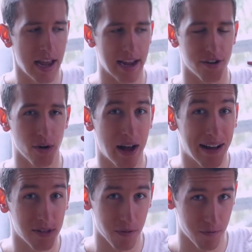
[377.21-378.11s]
and don't
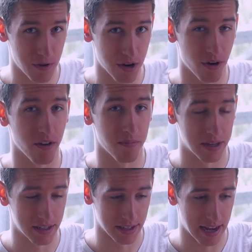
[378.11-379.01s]
have the fear of
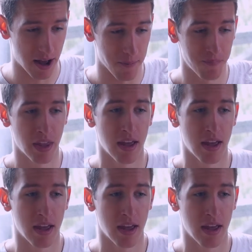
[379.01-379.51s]
missing out.